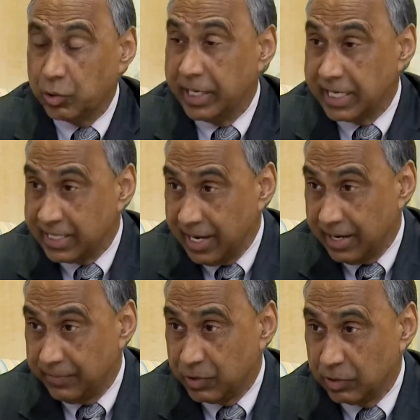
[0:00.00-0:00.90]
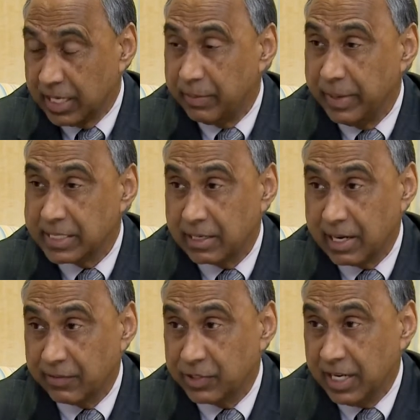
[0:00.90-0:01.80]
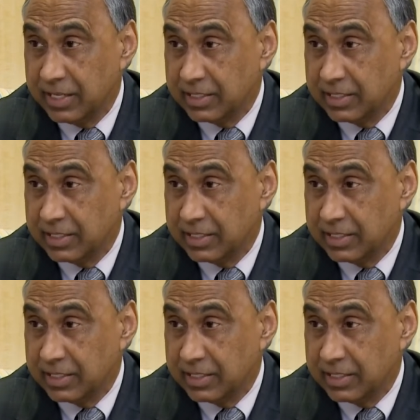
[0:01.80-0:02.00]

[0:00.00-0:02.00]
to NSA, so that makes a lot of sense.